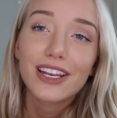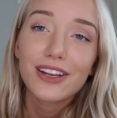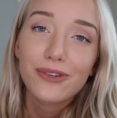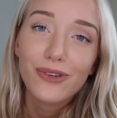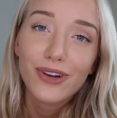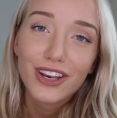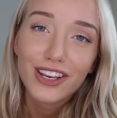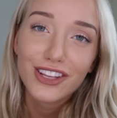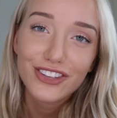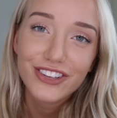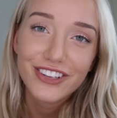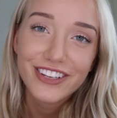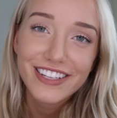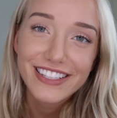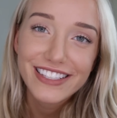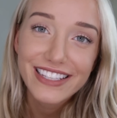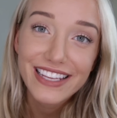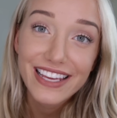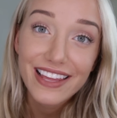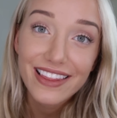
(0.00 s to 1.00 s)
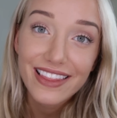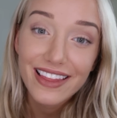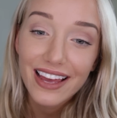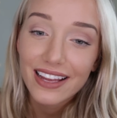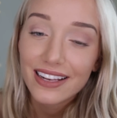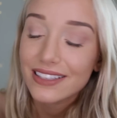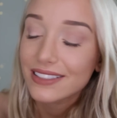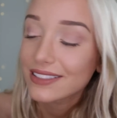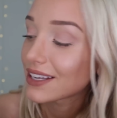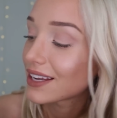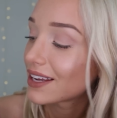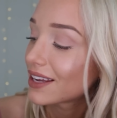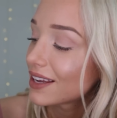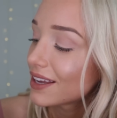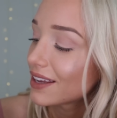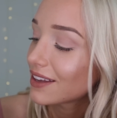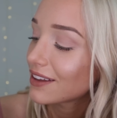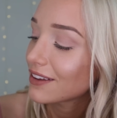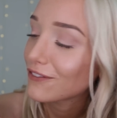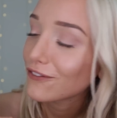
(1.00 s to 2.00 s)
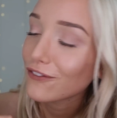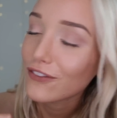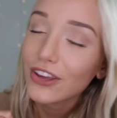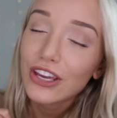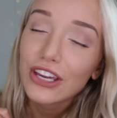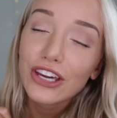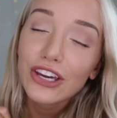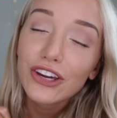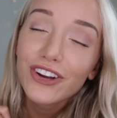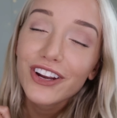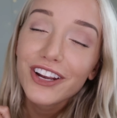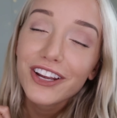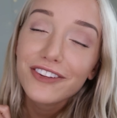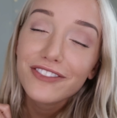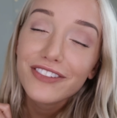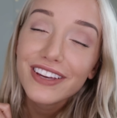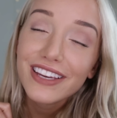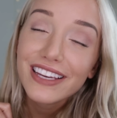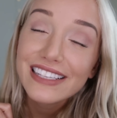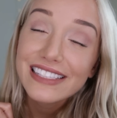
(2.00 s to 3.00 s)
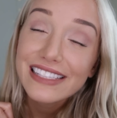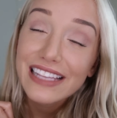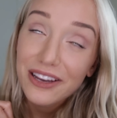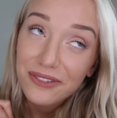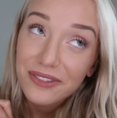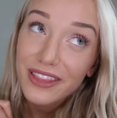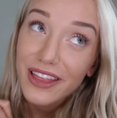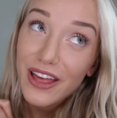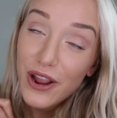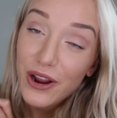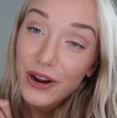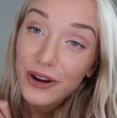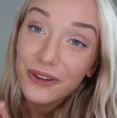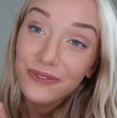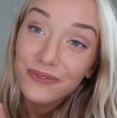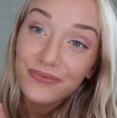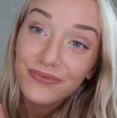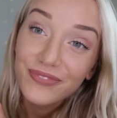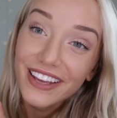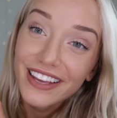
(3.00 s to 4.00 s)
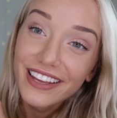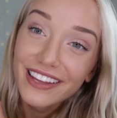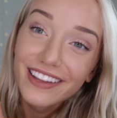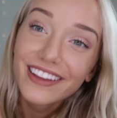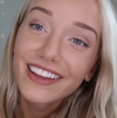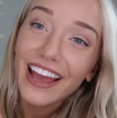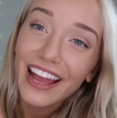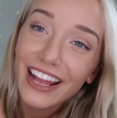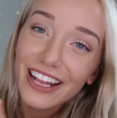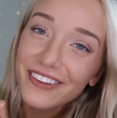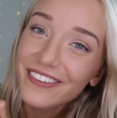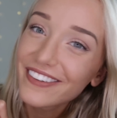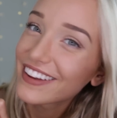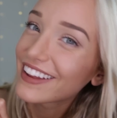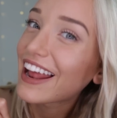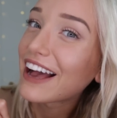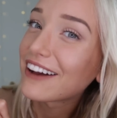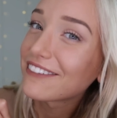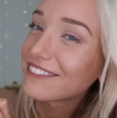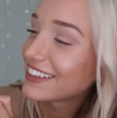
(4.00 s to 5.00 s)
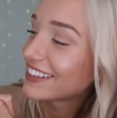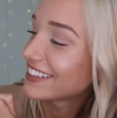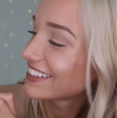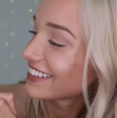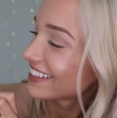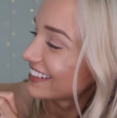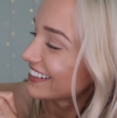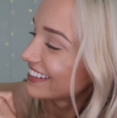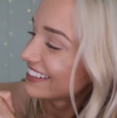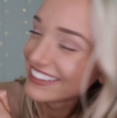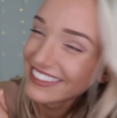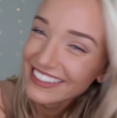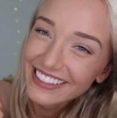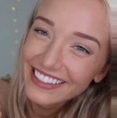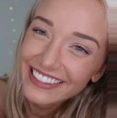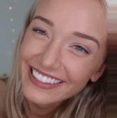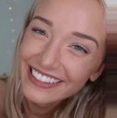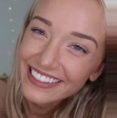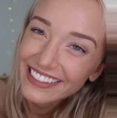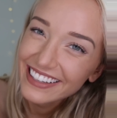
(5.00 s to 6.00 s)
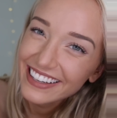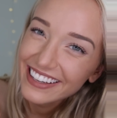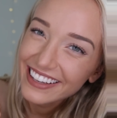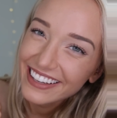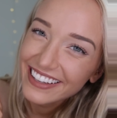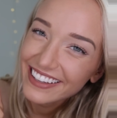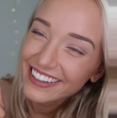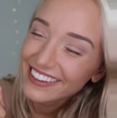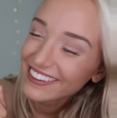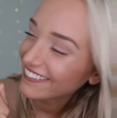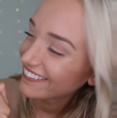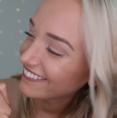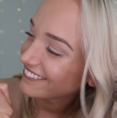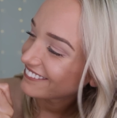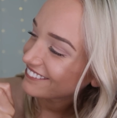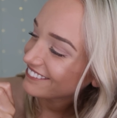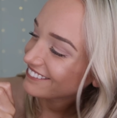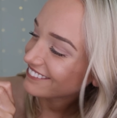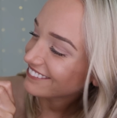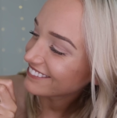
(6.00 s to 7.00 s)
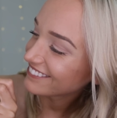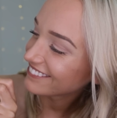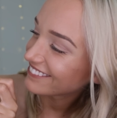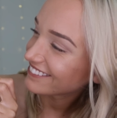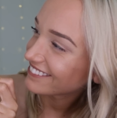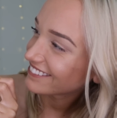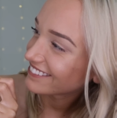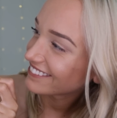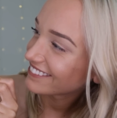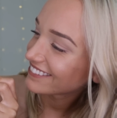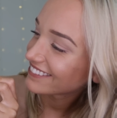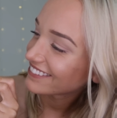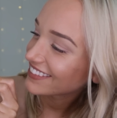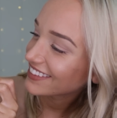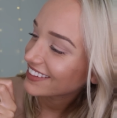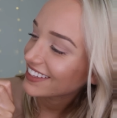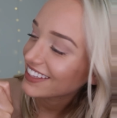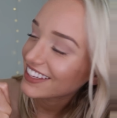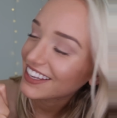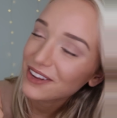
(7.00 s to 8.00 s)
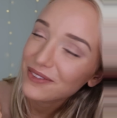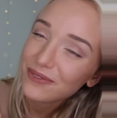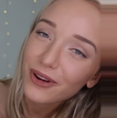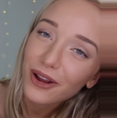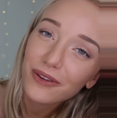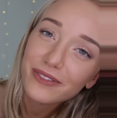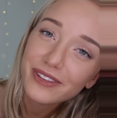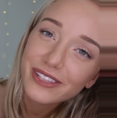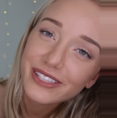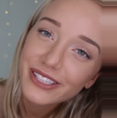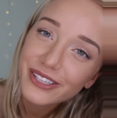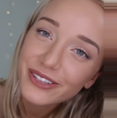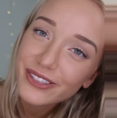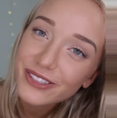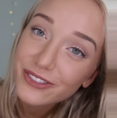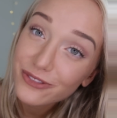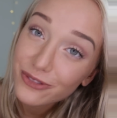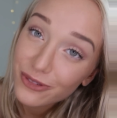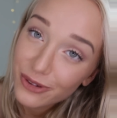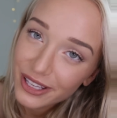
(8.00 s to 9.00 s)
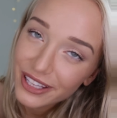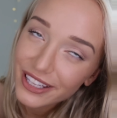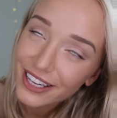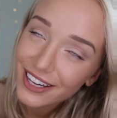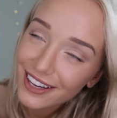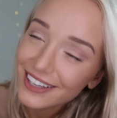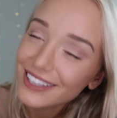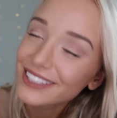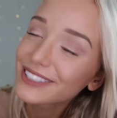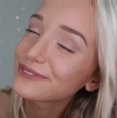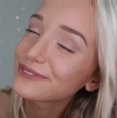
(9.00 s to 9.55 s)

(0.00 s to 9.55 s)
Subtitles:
kind of wanted you to see that vegan gravy is out there, and you can have it. And I promise you, it's really good.